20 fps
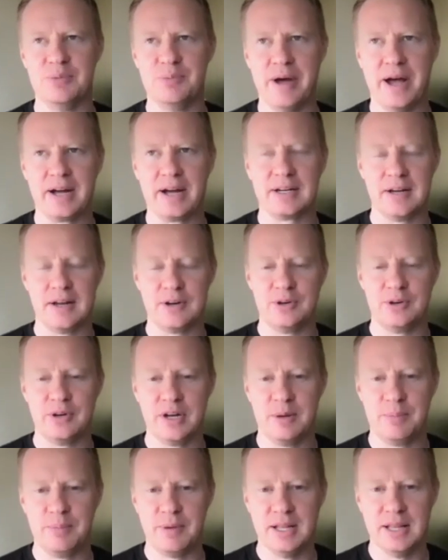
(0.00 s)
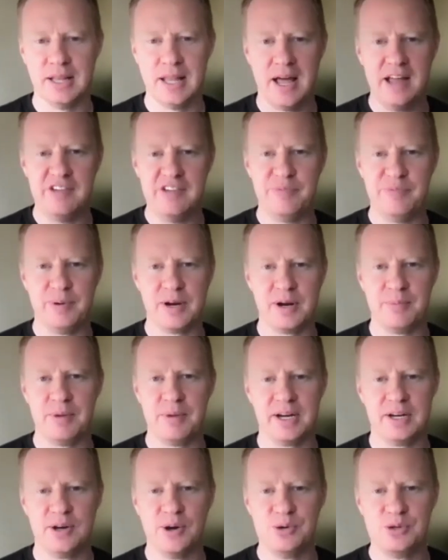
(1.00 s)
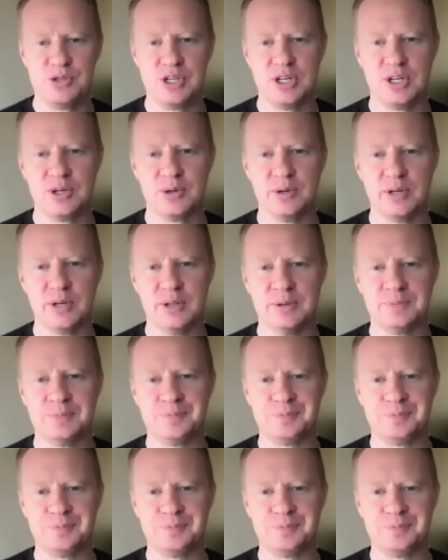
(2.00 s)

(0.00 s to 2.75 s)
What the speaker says: impact, not only on my life, but on my coaching career.